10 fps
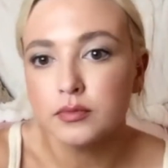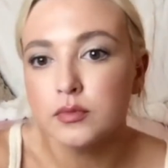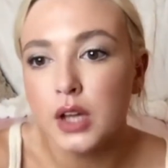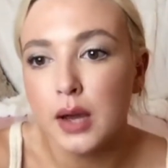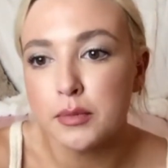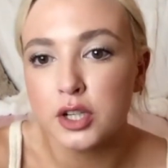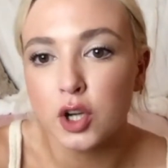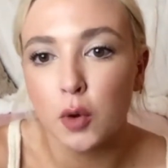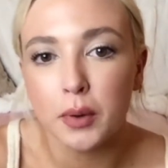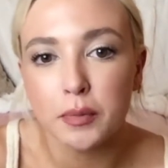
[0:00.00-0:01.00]
I'm just going to
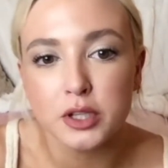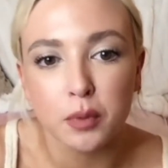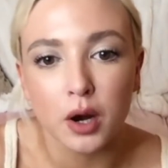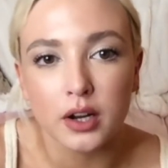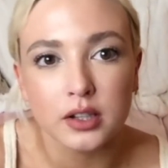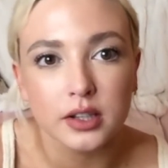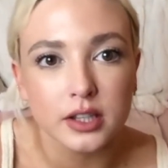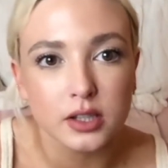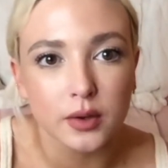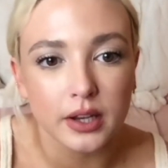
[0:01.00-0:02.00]
open up this product link
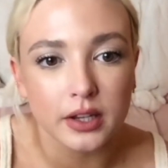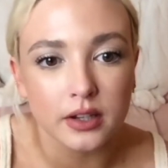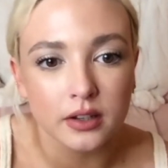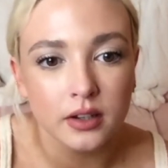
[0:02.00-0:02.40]
so I can